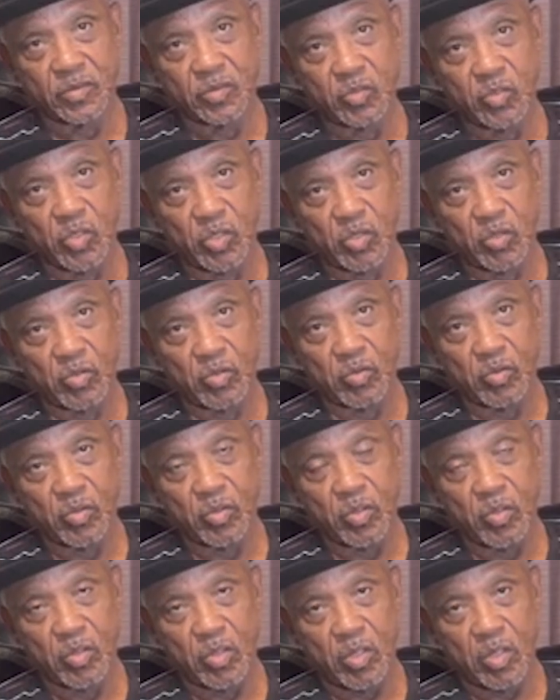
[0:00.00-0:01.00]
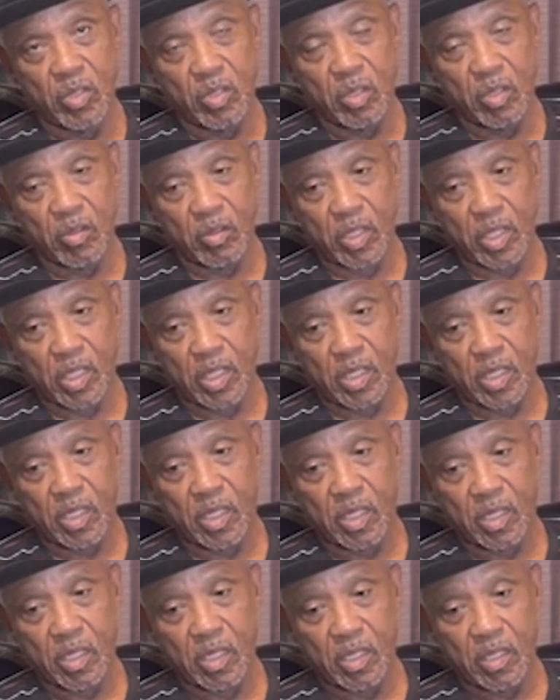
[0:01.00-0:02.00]
You know, okay.
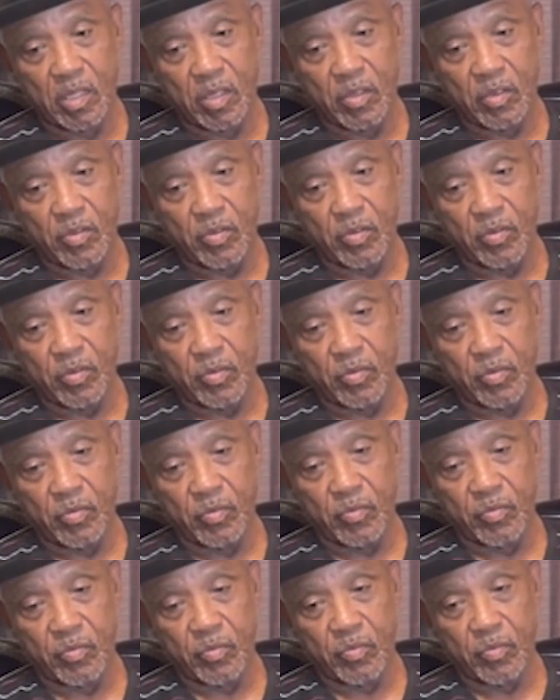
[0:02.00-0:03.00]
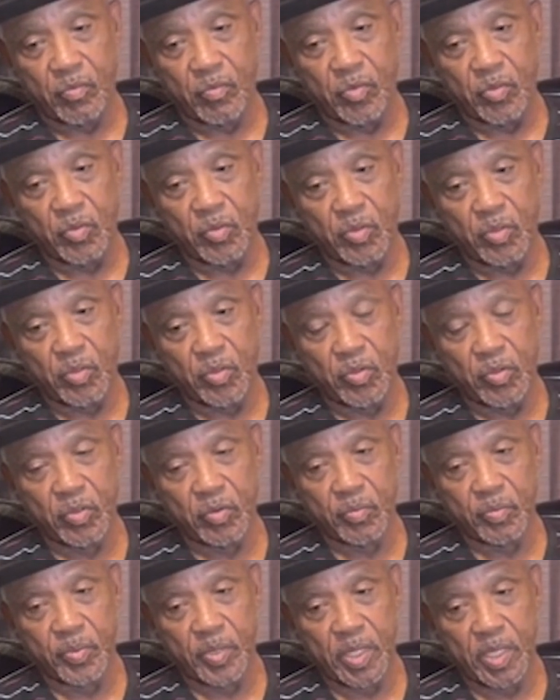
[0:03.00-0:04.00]
You
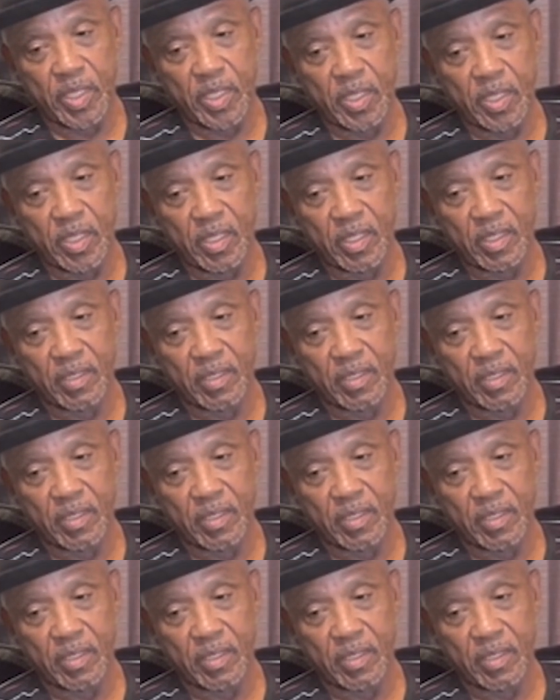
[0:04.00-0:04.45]
could play